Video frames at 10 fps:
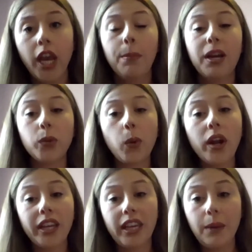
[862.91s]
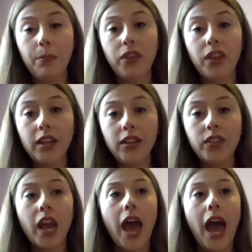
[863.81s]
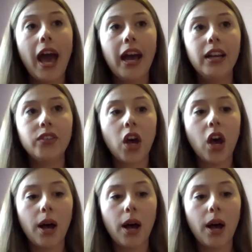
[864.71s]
because we want to keep things as